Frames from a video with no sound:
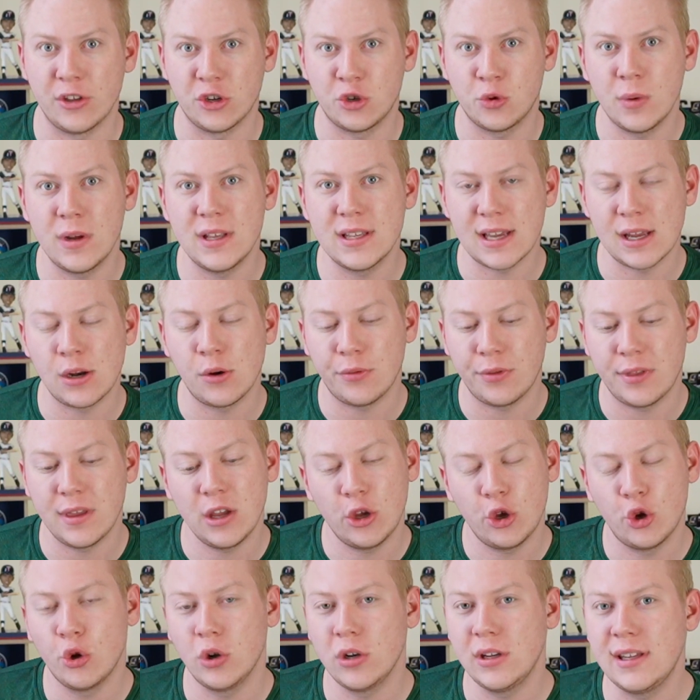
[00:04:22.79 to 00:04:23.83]
The Twins, I don't
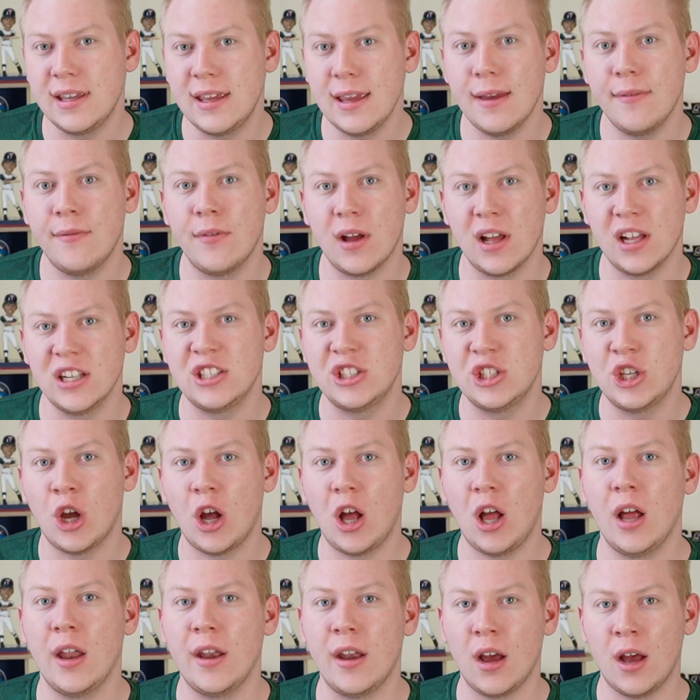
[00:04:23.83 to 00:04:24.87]
think, could give a
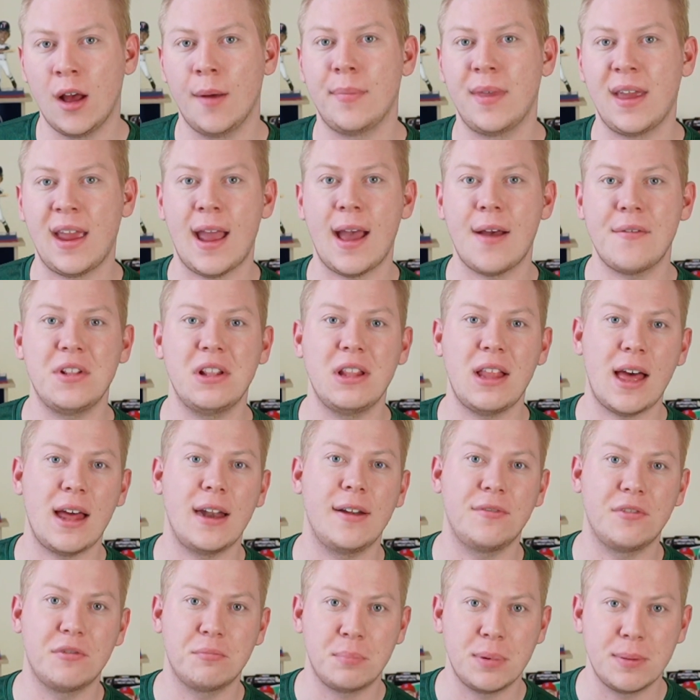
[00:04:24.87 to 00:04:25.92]
ton up. They have a lot
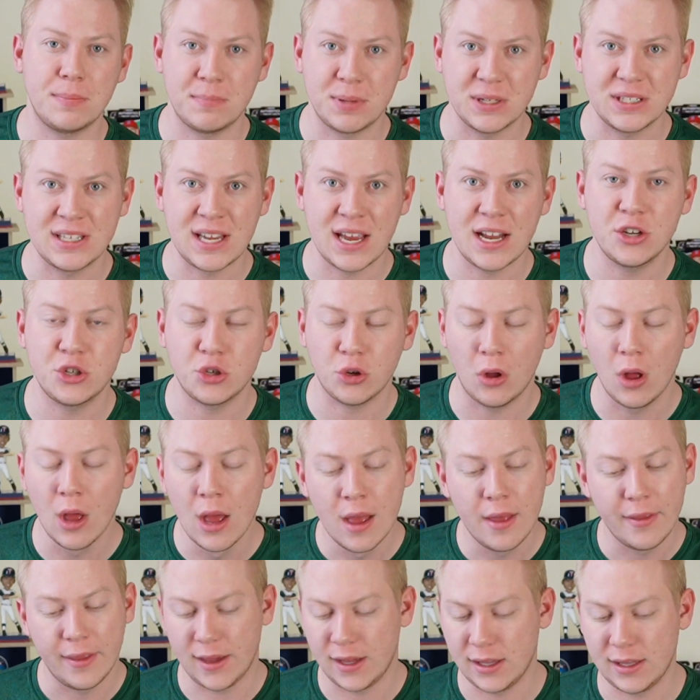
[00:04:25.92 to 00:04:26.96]
of potential.
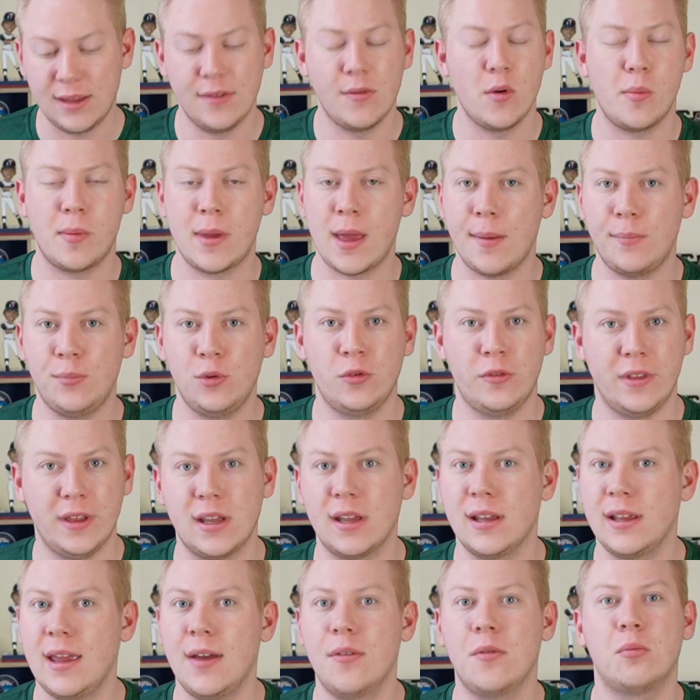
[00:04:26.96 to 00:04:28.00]
They could give up Kepler. They
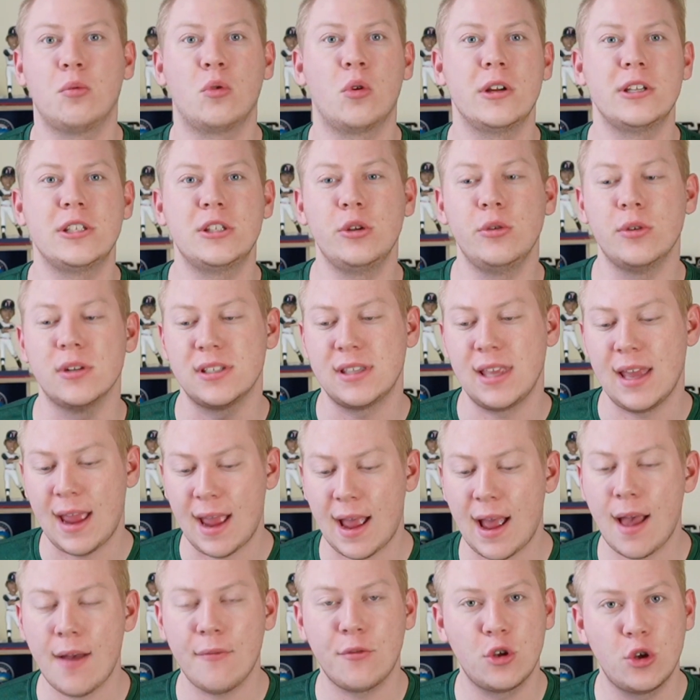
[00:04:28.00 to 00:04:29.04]
could give up Royce Lewis. They
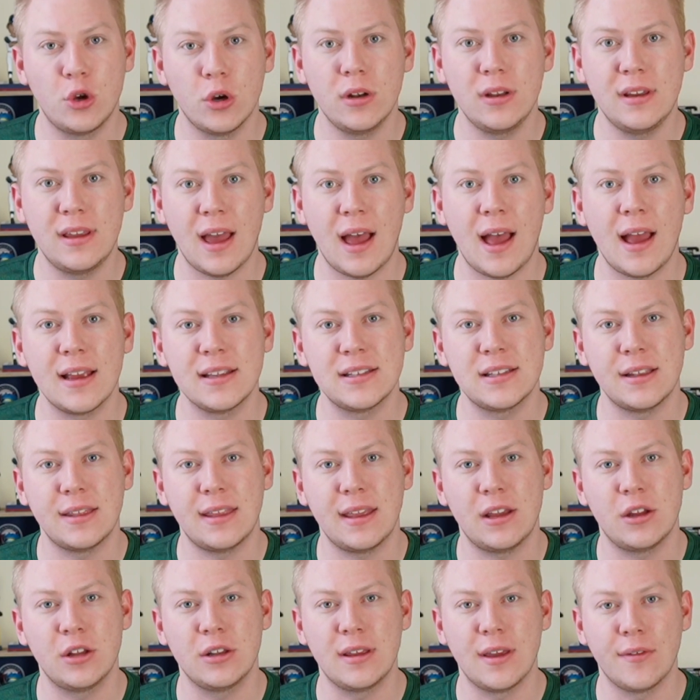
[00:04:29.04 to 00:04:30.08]
have good guys that
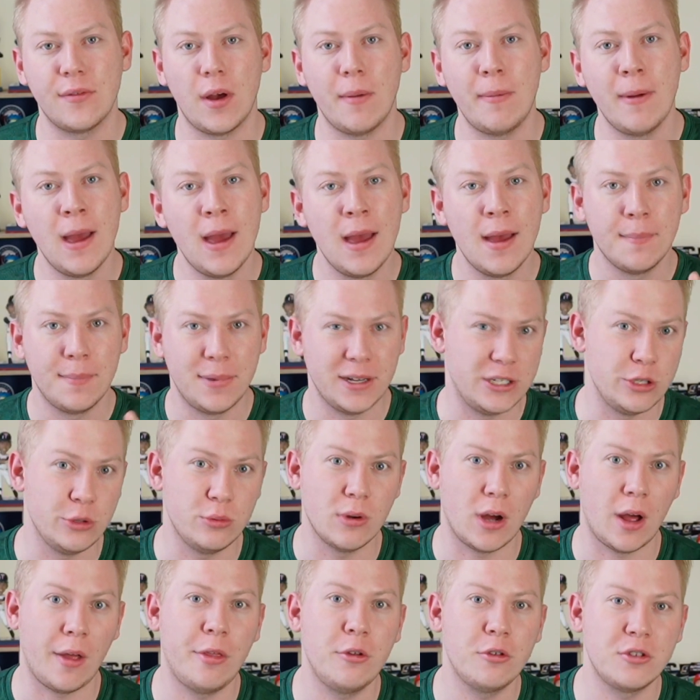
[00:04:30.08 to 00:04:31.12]
they could give up, but do
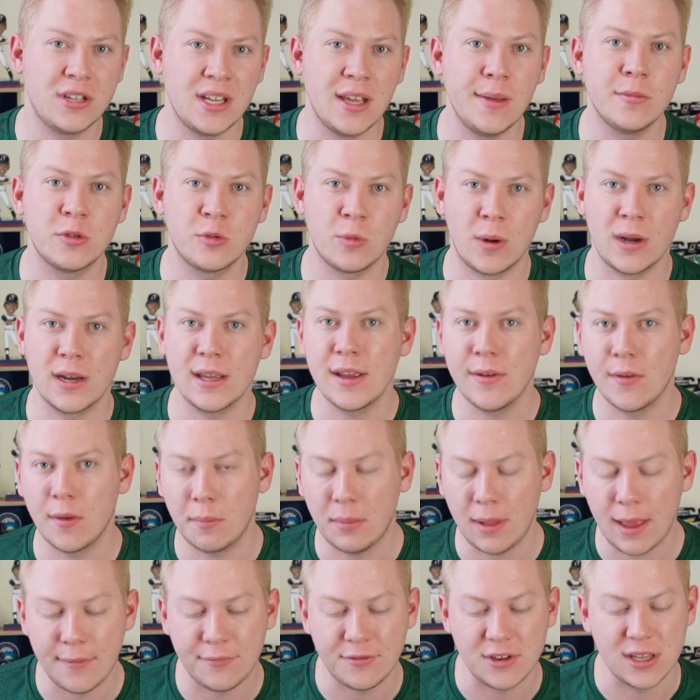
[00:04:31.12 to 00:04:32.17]
other teams want to give
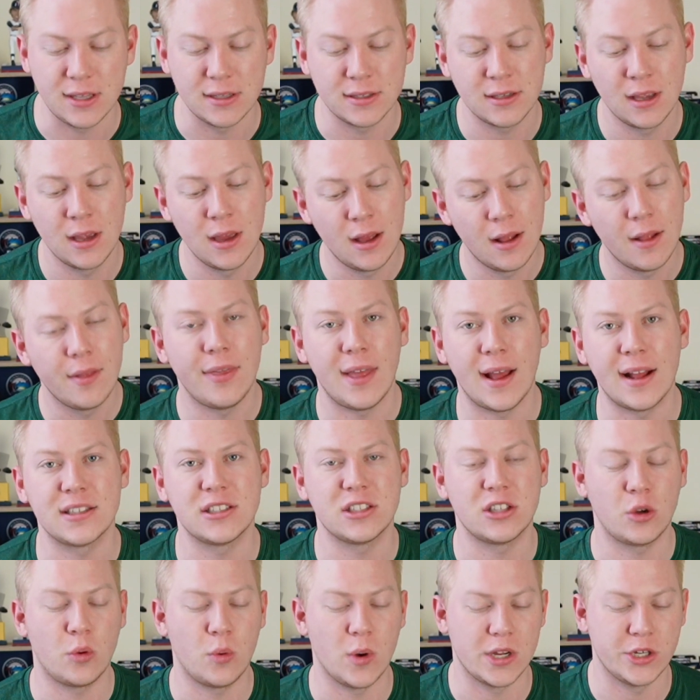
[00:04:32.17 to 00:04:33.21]
up lefties? That's
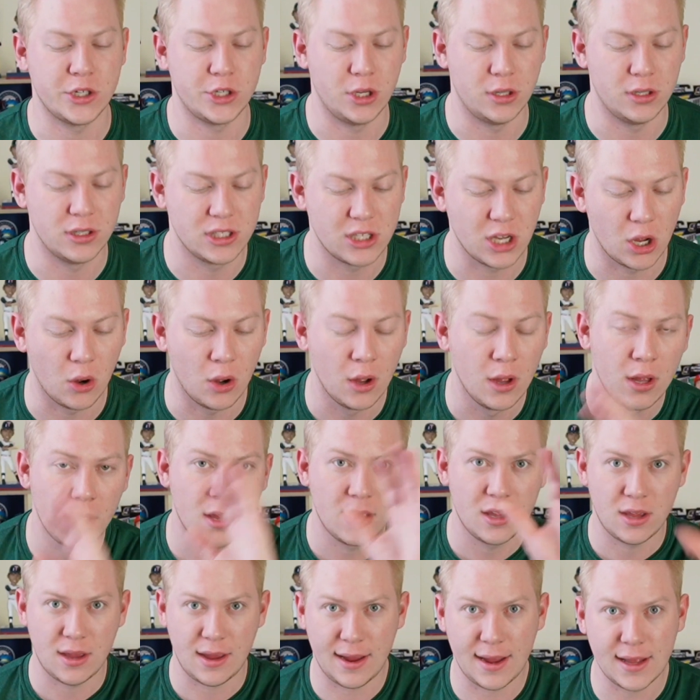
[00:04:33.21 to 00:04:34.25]
the question. So
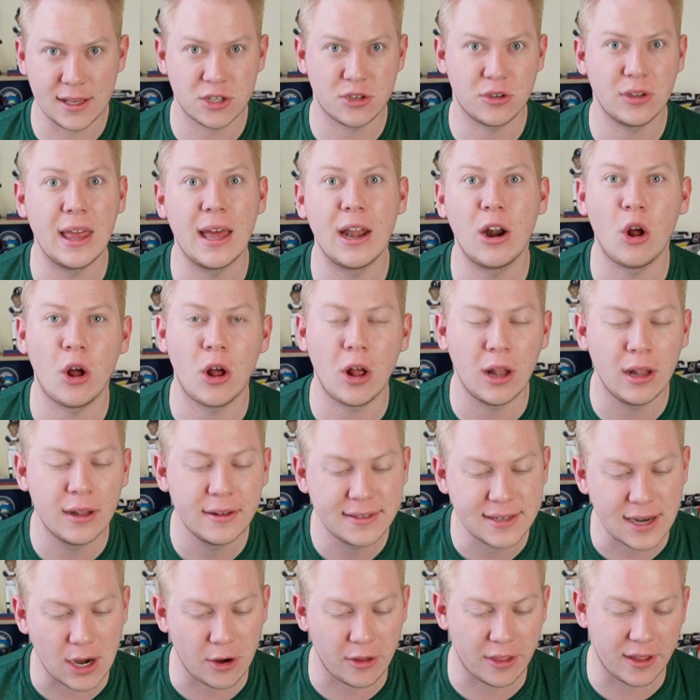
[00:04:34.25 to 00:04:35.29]
answer that all
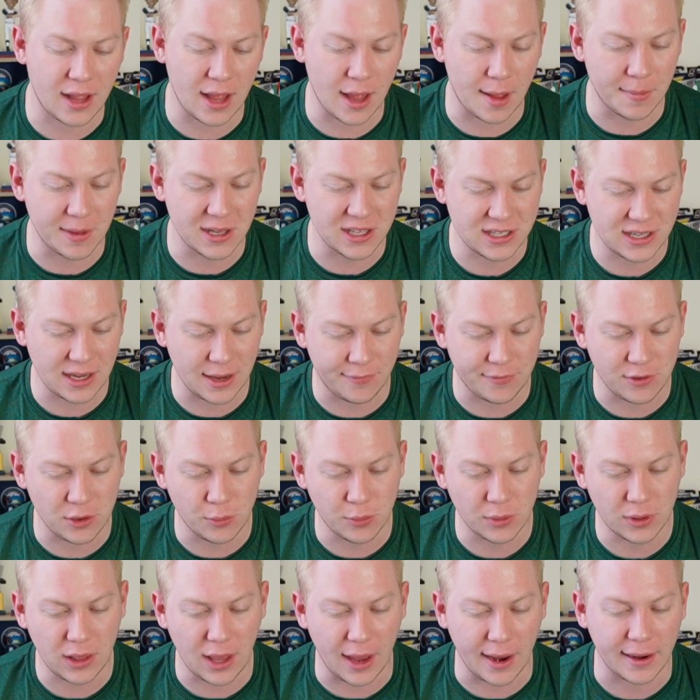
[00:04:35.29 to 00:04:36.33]
down in the comments if you
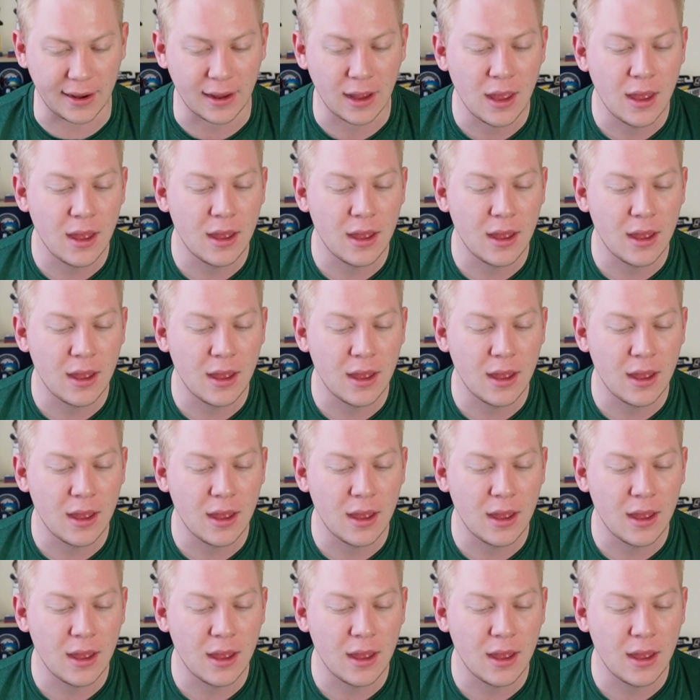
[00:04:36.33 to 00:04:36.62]
would like.